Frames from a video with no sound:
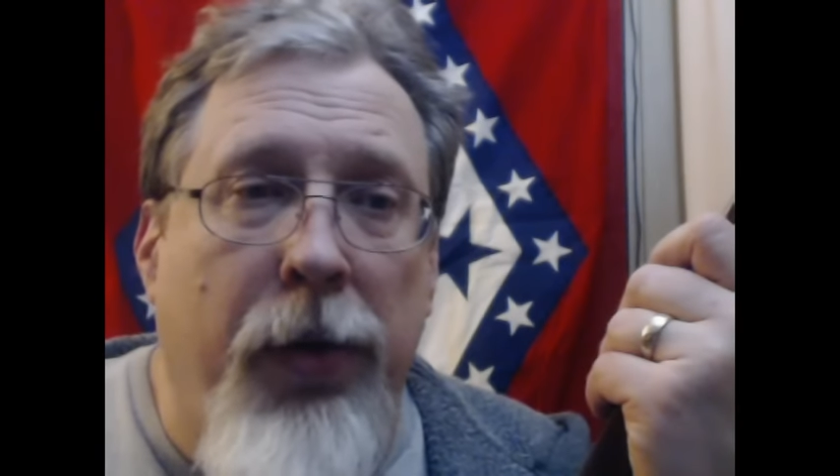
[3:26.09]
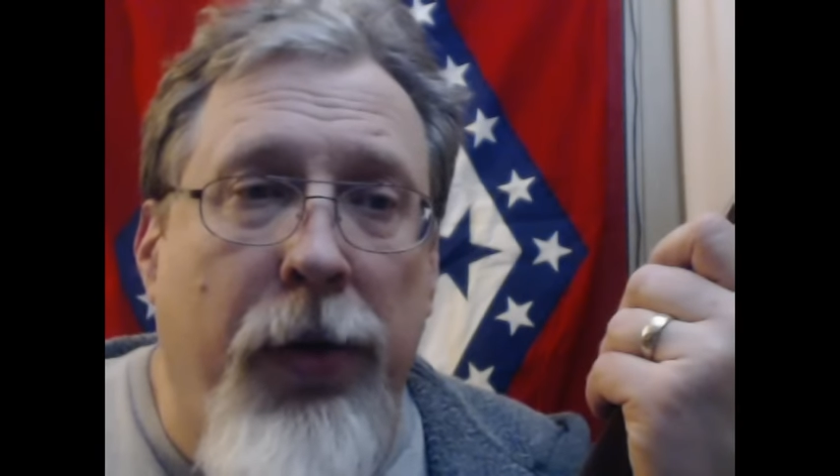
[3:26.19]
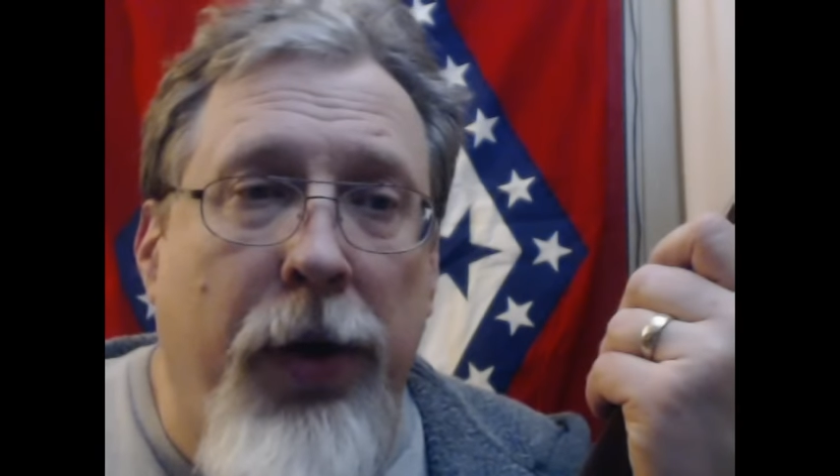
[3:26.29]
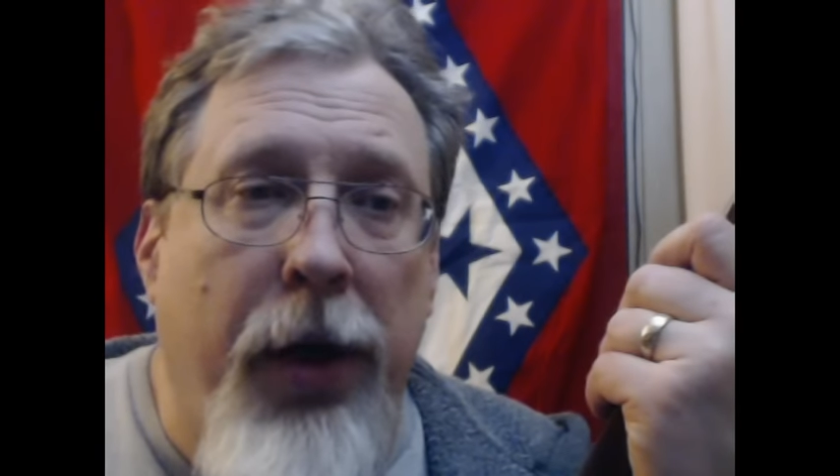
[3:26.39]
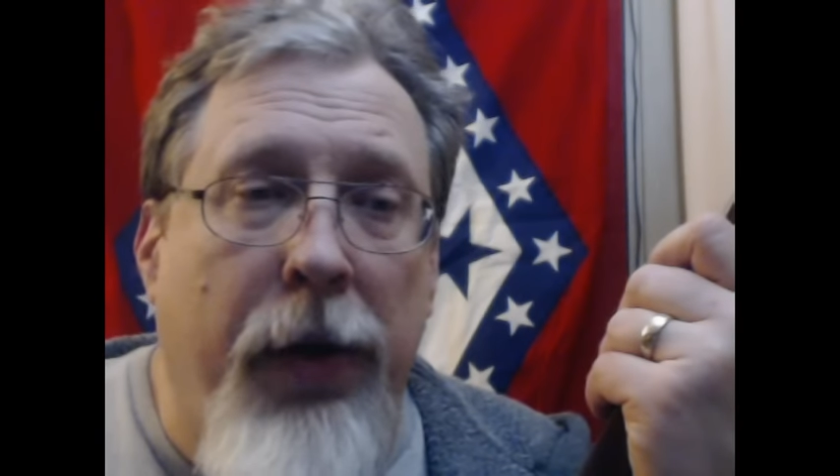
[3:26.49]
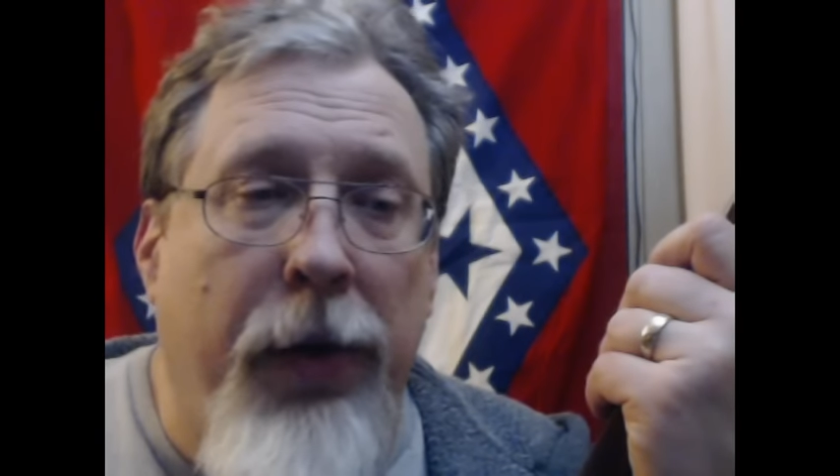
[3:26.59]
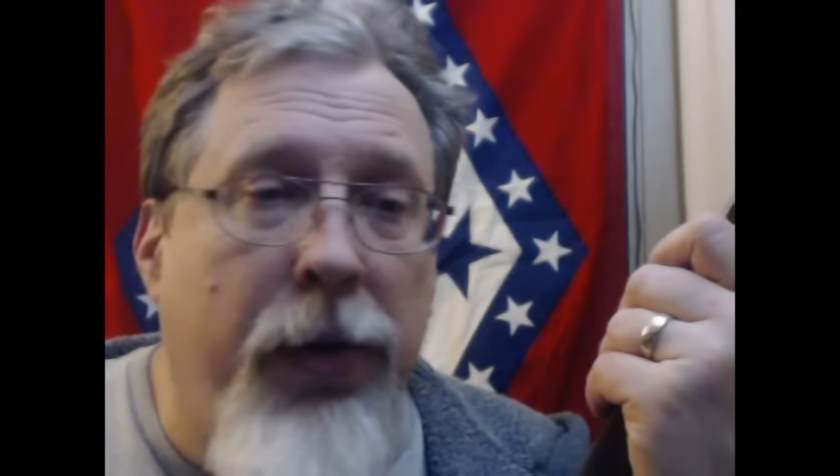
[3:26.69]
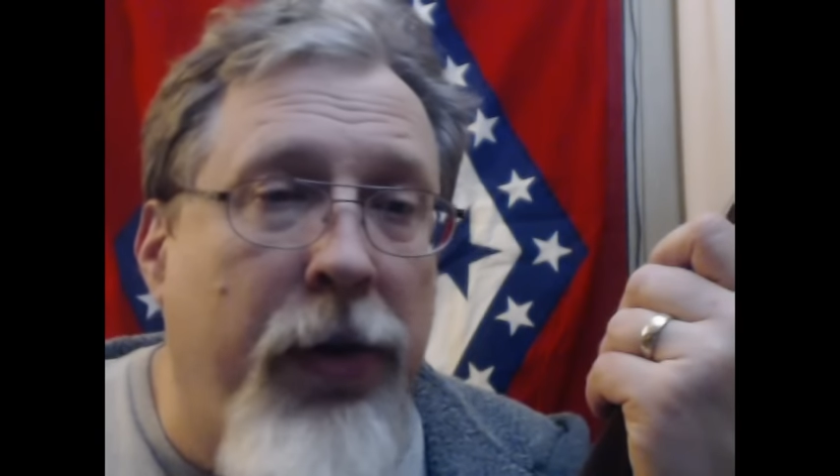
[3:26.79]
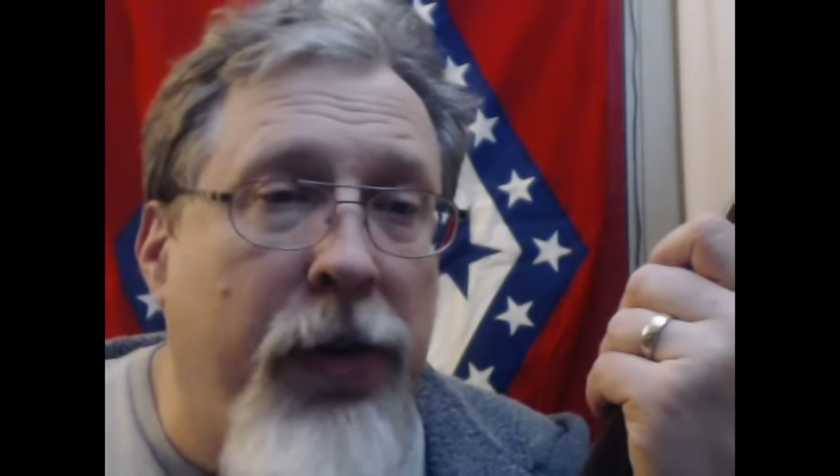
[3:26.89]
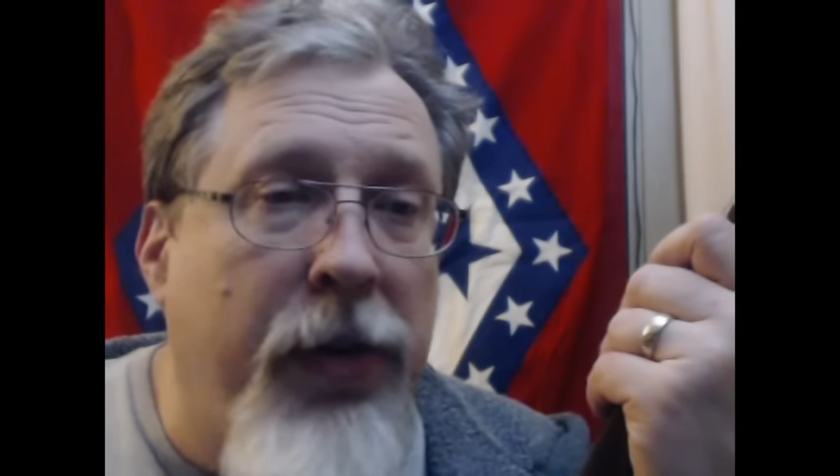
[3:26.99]
was a, this
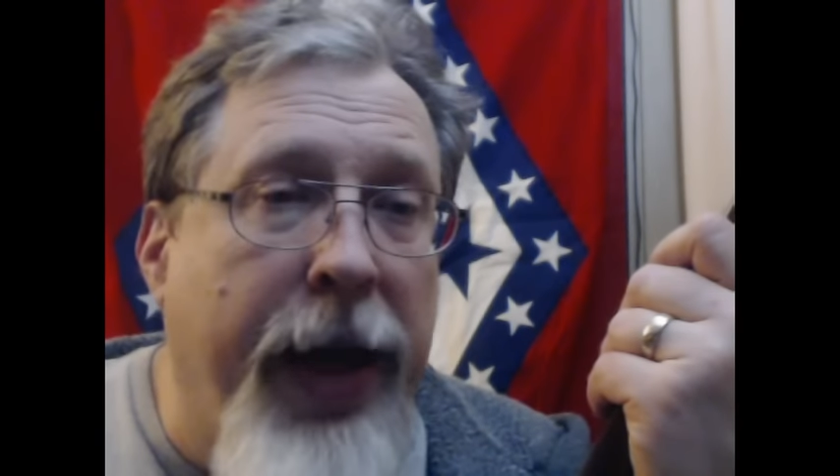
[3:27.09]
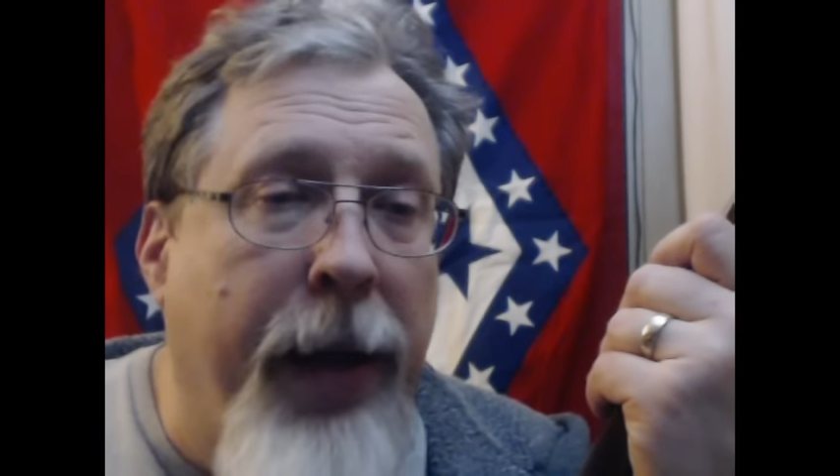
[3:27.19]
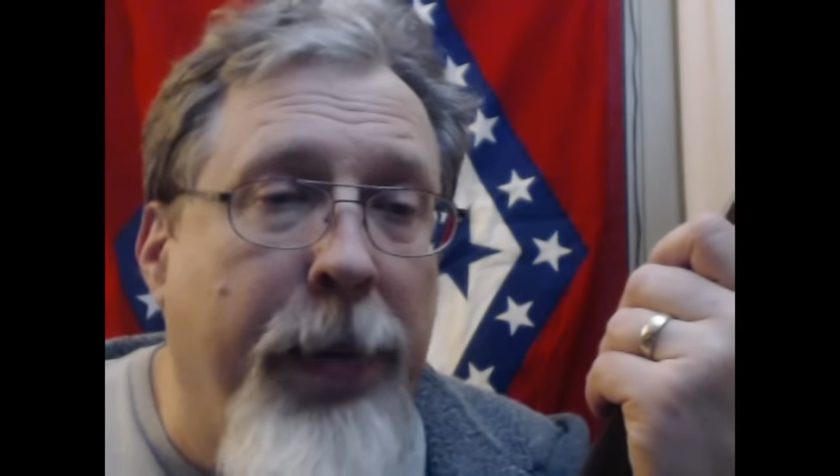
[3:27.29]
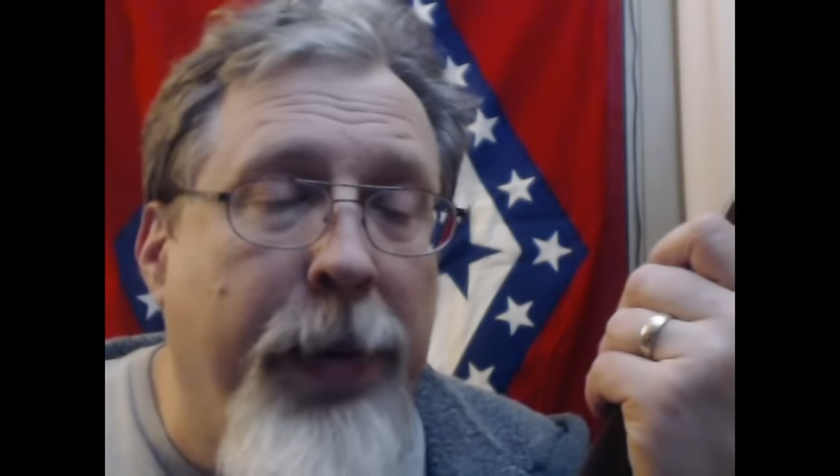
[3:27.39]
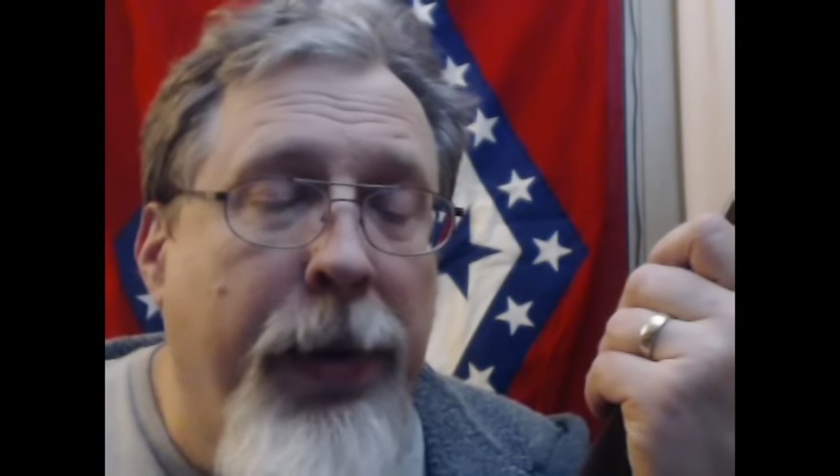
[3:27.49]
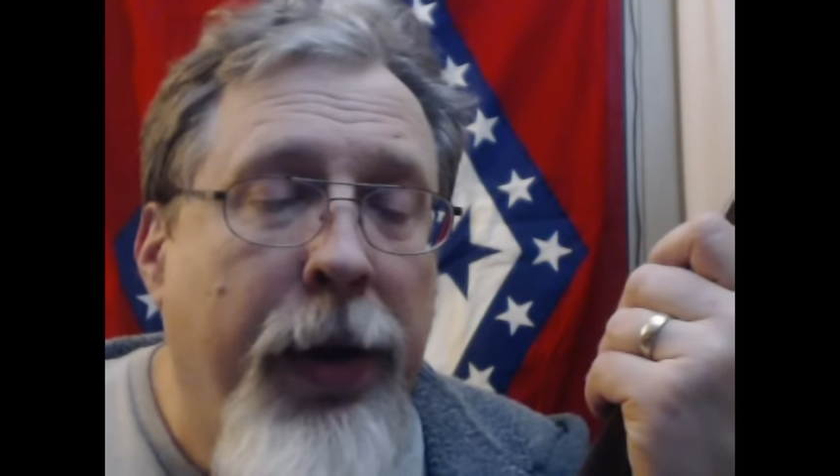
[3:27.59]
was a setup.